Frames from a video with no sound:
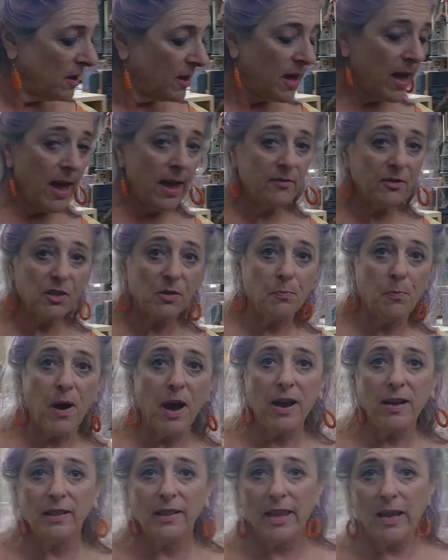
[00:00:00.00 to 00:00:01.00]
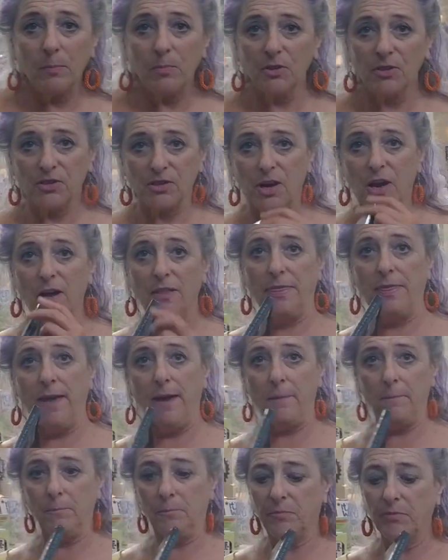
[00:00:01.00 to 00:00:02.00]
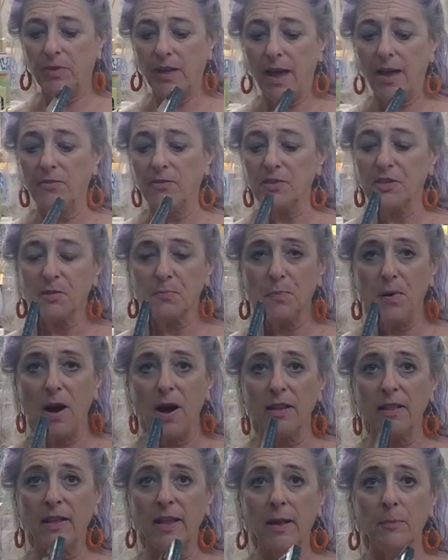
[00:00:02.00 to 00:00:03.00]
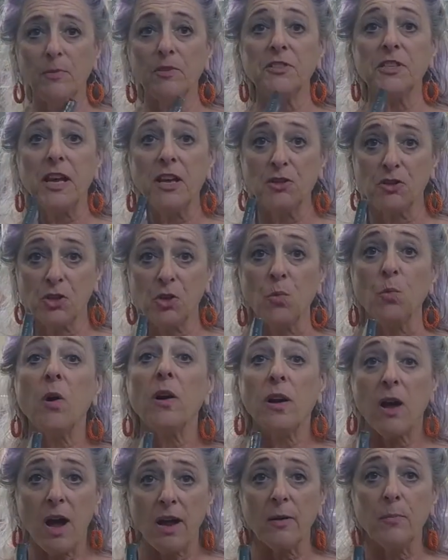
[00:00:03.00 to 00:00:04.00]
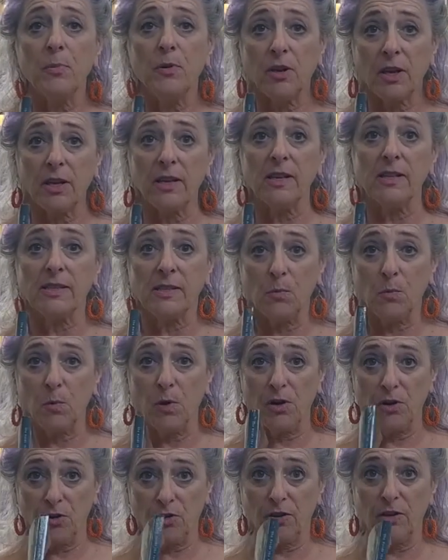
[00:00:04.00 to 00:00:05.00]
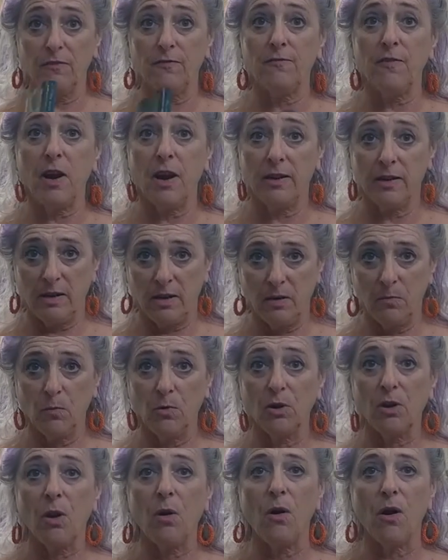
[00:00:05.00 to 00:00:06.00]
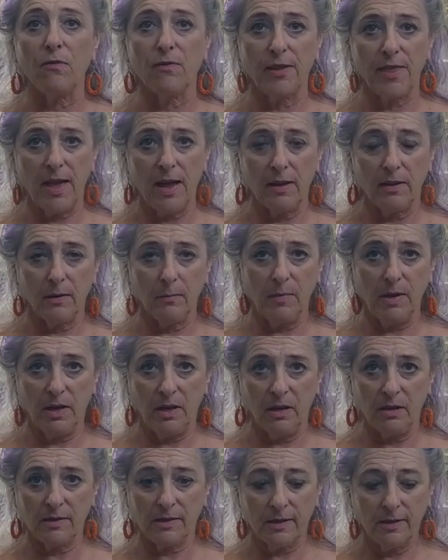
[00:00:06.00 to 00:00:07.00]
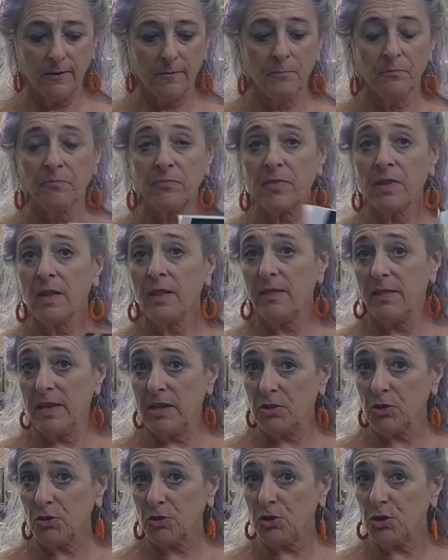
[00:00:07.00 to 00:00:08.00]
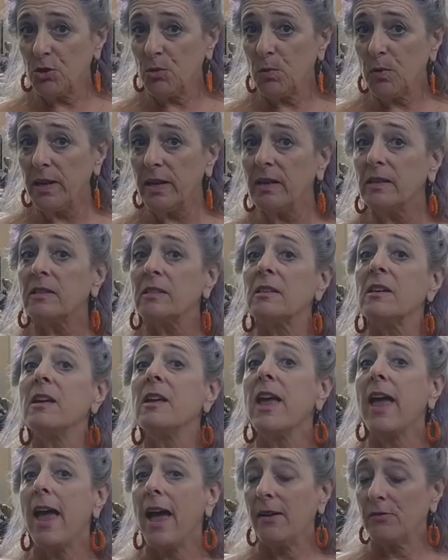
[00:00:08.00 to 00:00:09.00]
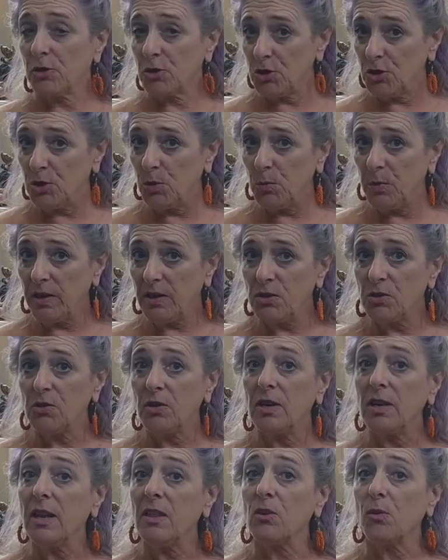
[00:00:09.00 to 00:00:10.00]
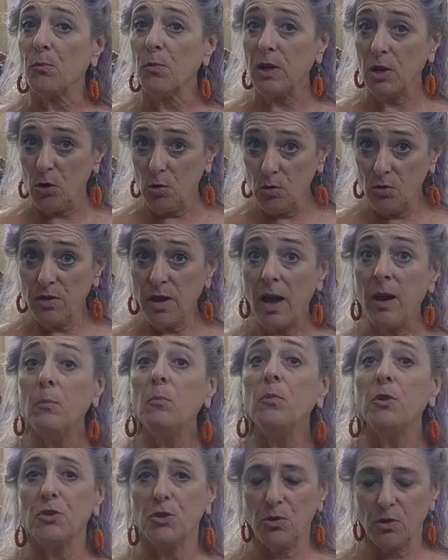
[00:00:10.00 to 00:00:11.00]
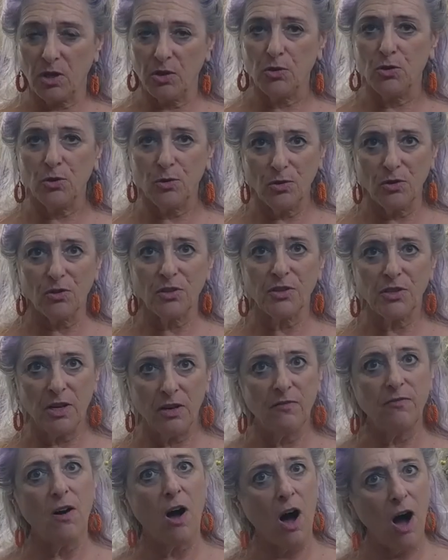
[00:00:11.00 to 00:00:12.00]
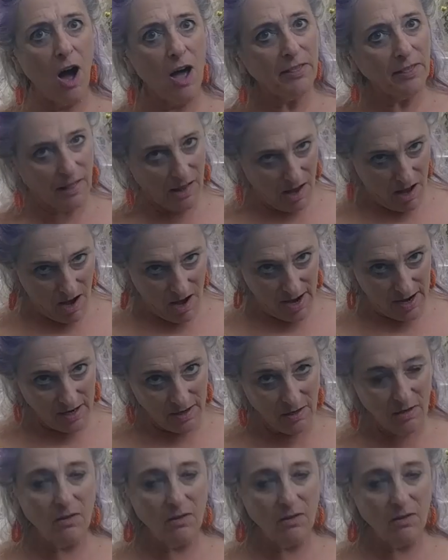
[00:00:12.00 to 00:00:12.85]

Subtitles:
have spine labels on them, and the spine label tells you what kind of book it is and where you're going to find it. We'll go over that in a minute. These are 2 weeks. After 2 weeks, you can either renew them, which you can do yourself online,